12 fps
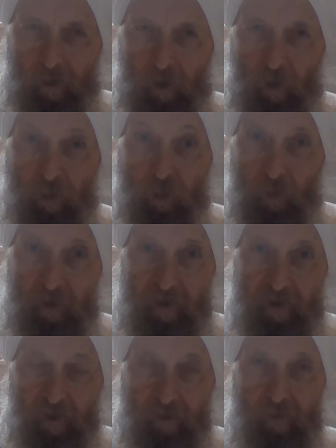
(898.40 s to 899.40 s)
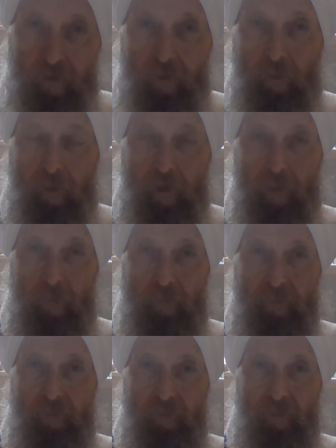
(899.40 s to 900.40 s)
authority for him.
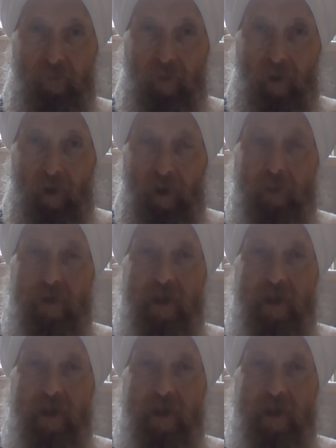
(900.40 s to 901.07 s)
And he was